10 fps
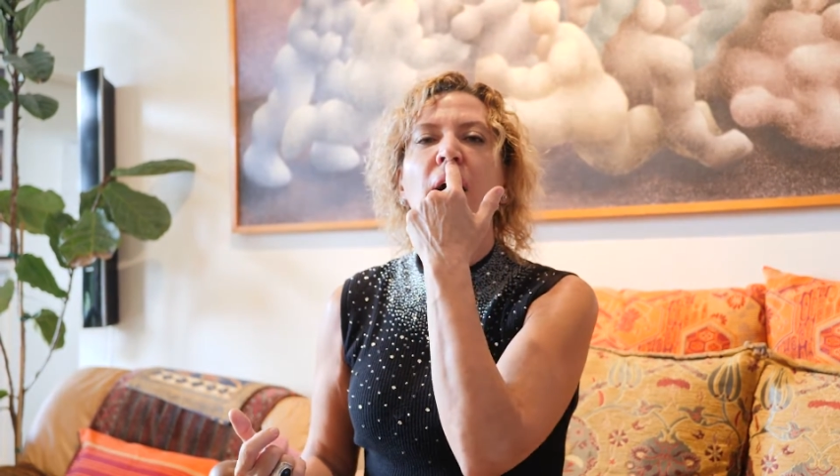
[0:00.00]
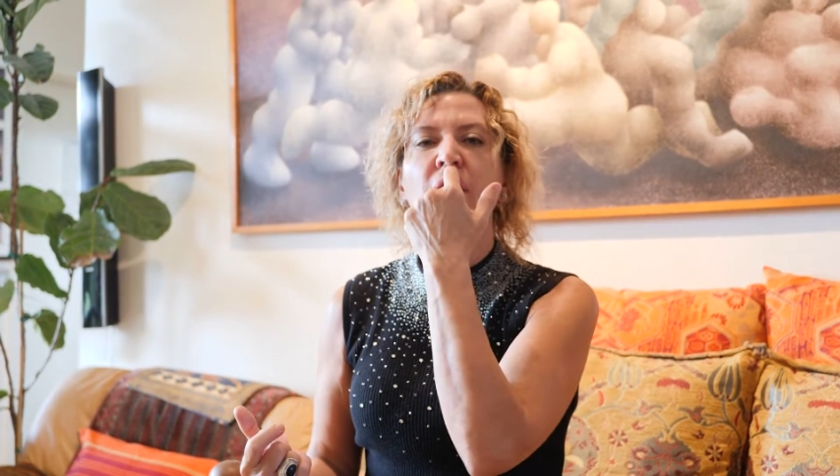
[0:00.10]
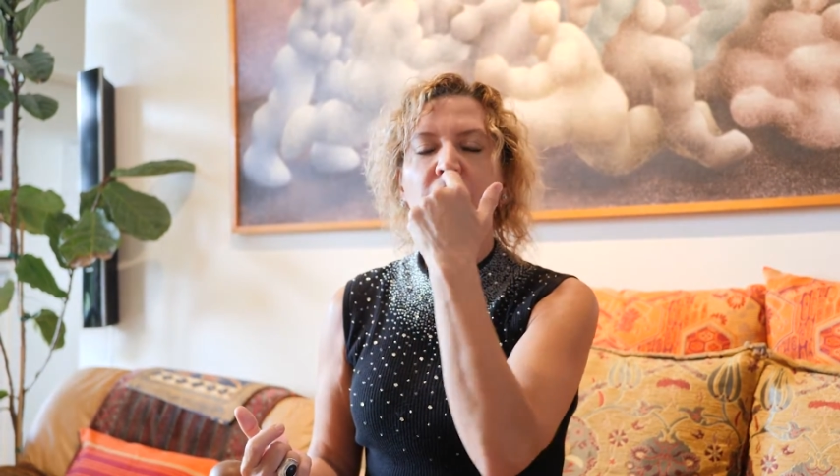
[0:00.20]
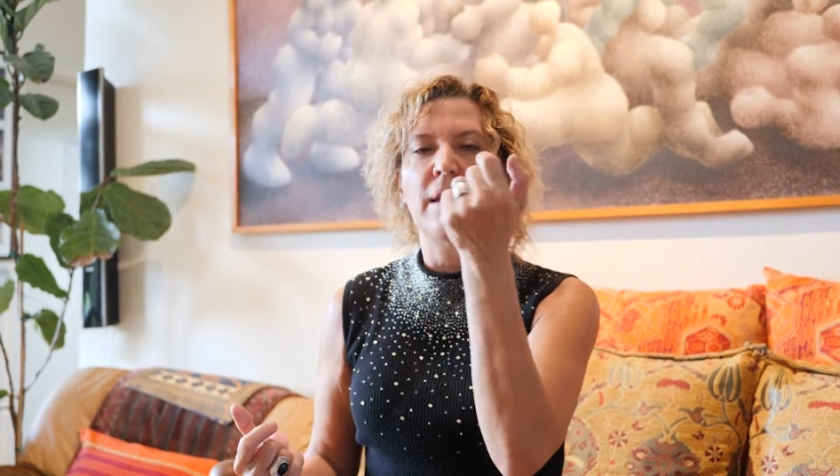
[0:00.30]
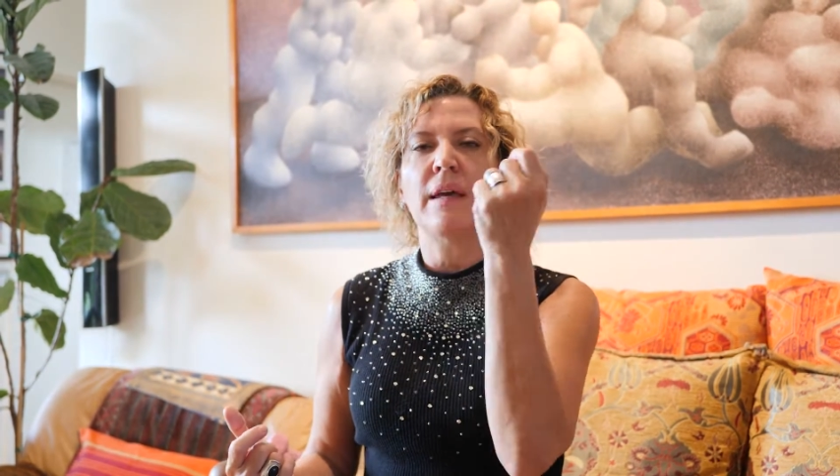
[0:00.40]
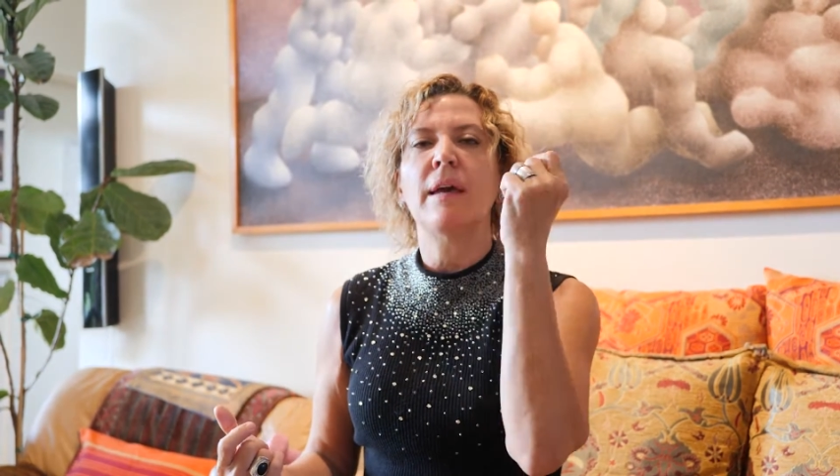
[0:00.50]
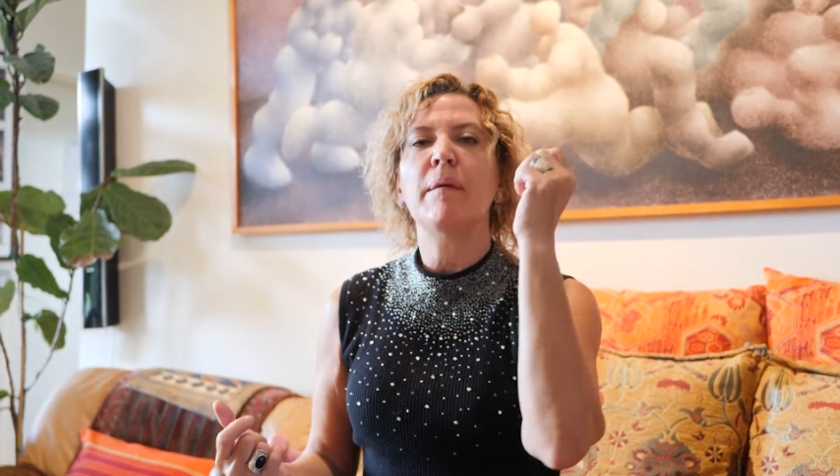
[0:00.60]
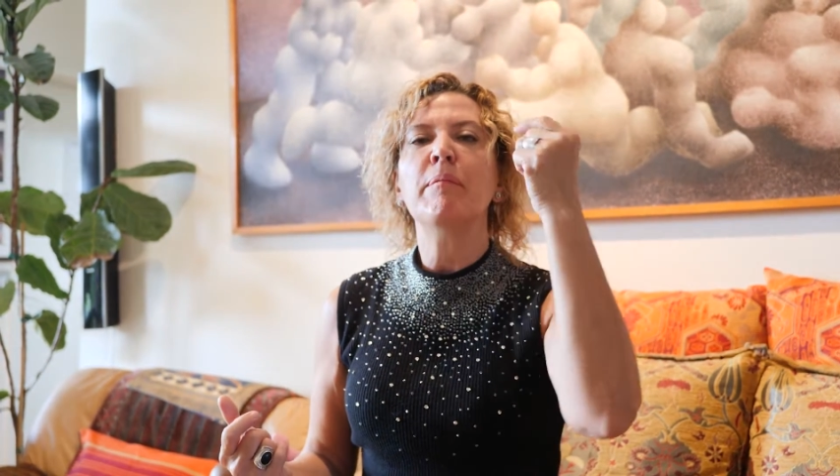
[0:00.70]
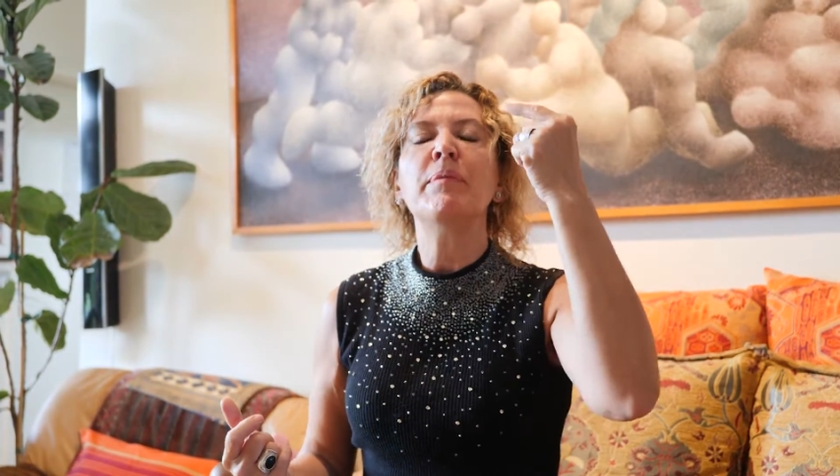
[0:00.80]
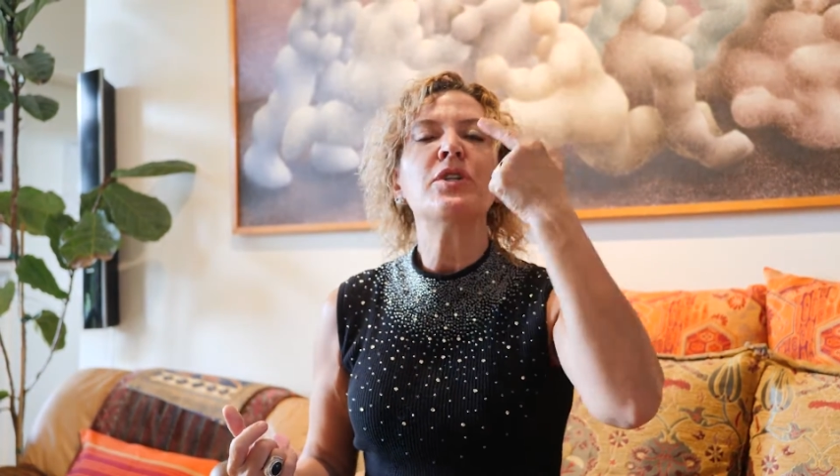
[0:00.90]
okay,
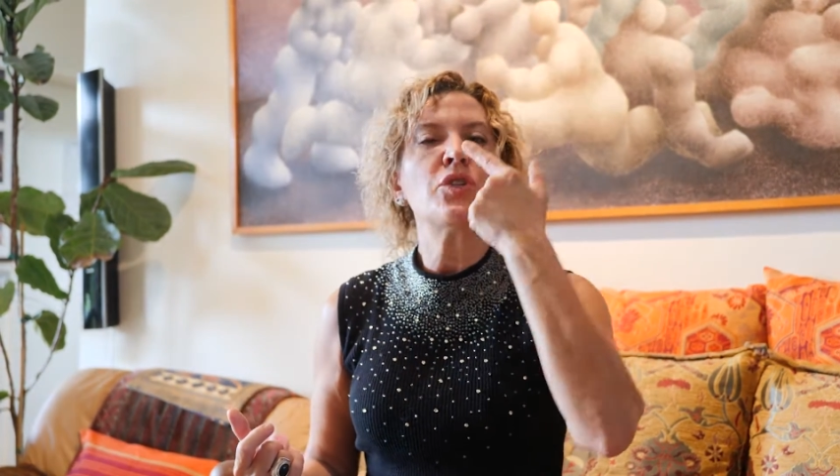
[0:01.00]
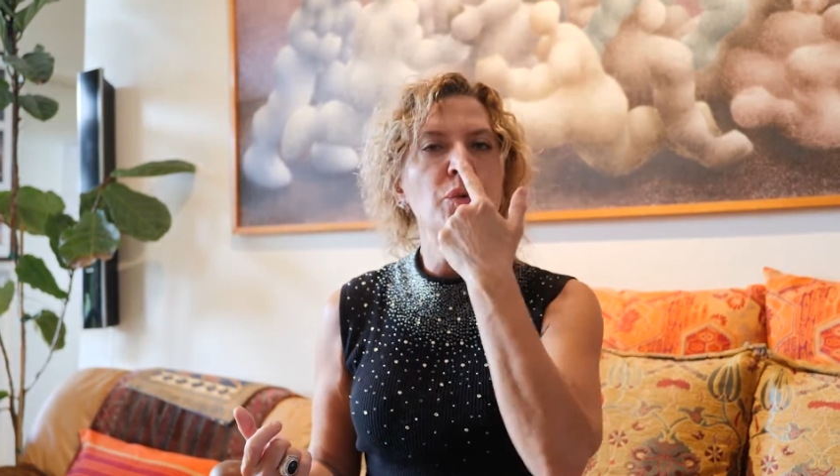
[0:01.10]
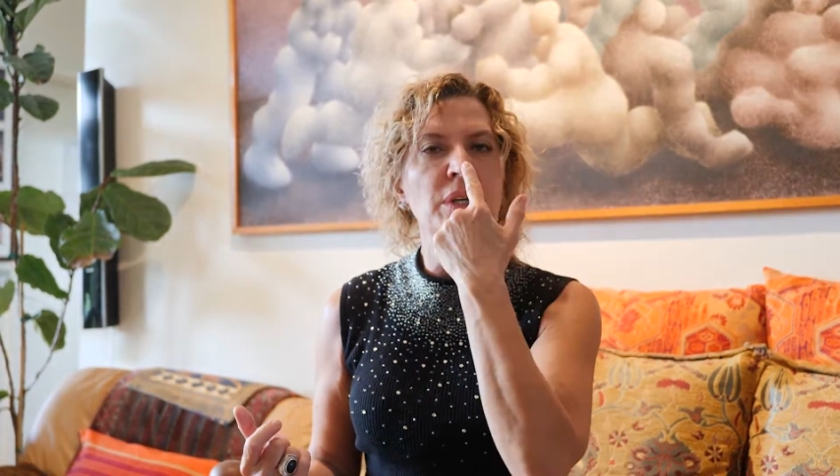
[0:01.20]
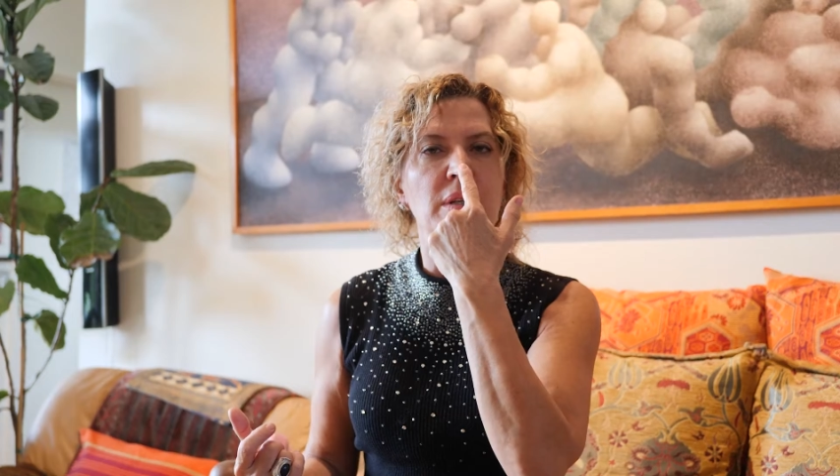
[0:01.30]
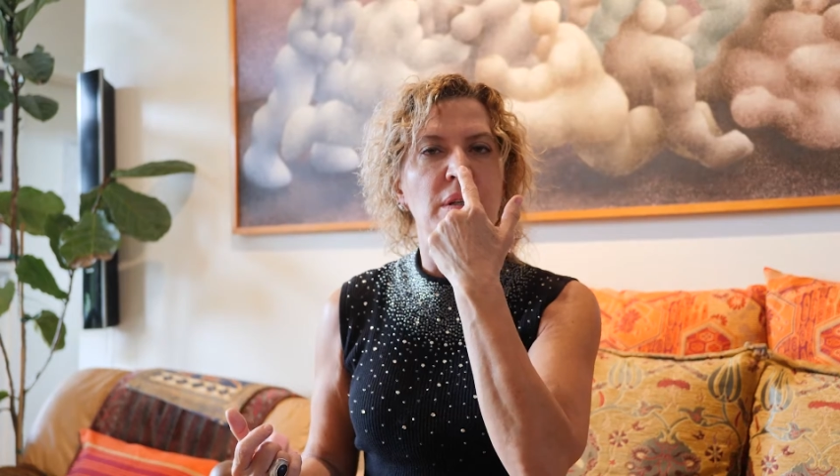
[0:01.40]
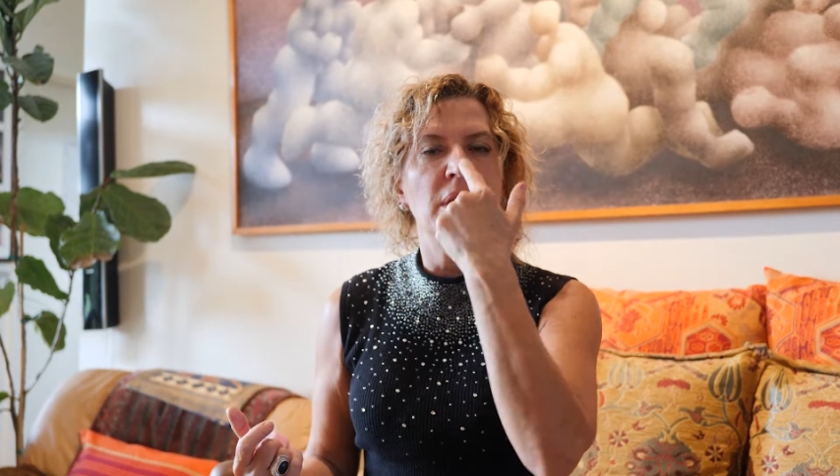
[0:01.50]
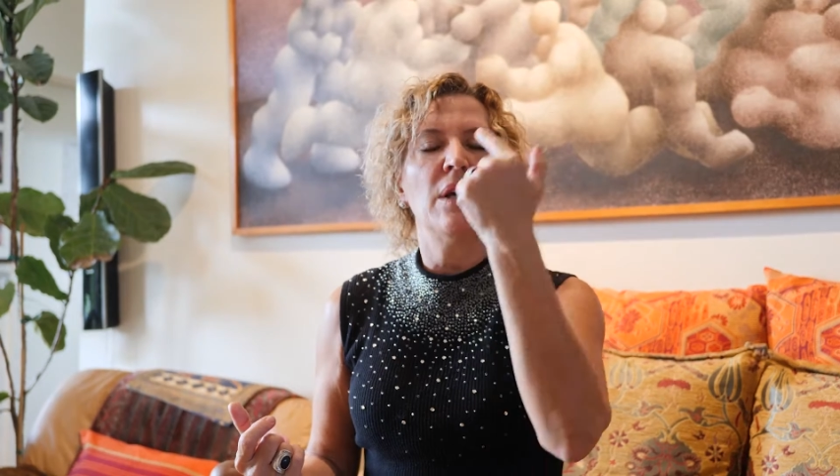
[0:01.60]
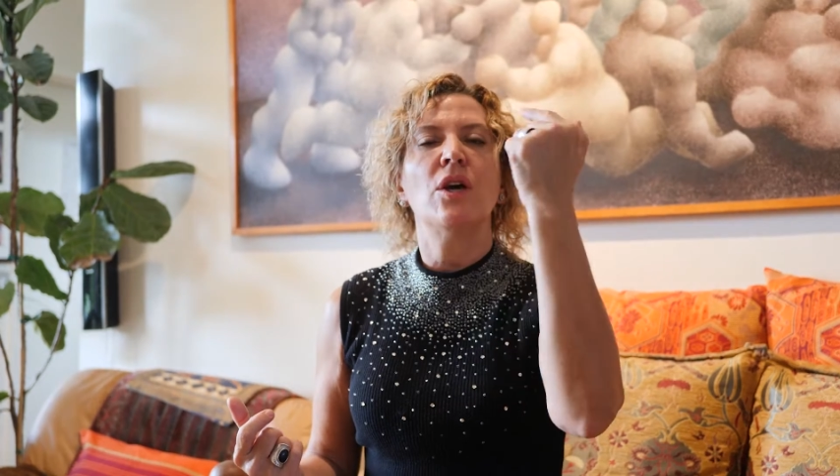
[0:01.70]
between